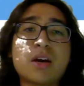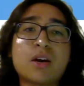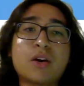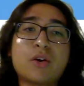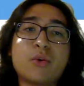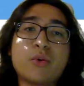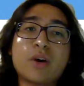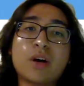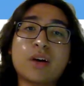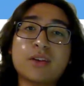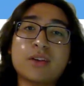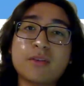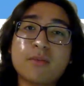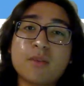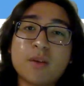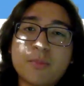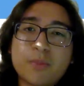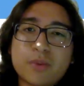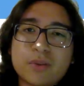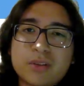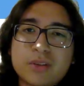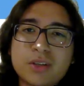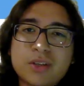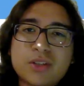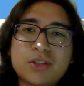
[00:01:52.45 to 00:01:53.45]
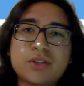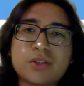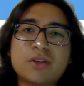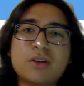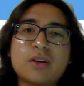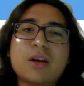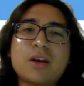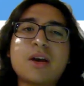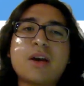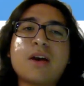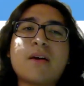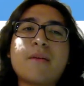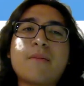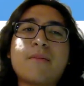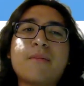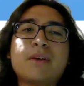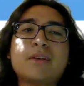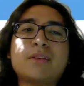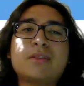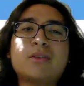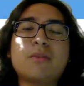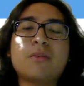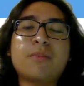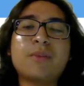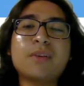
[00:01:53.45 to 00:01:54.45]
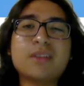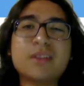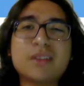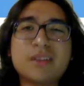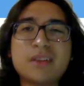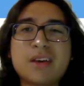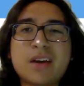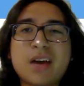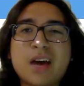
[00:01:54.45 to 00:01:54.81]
Regarding my position, my topic didn't